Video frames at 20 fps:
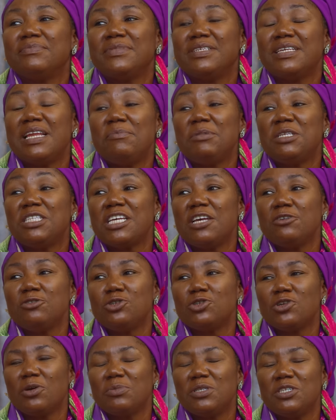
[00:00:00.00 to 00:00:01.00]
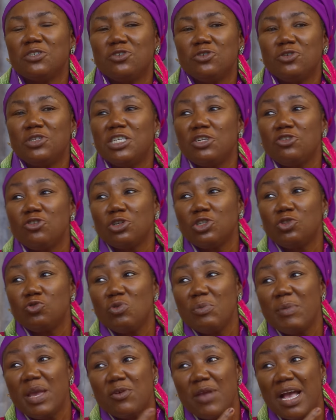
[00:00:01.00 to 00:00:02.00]
Yes, let me tell you something. You see those
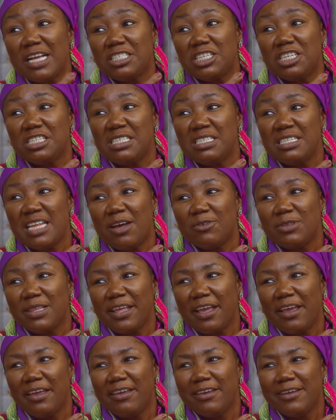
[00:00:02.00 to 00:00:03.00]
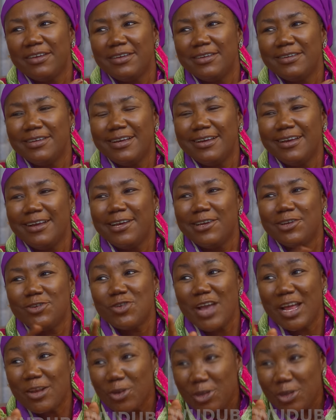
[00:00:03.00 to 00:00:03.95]
women you are chasing out there? You are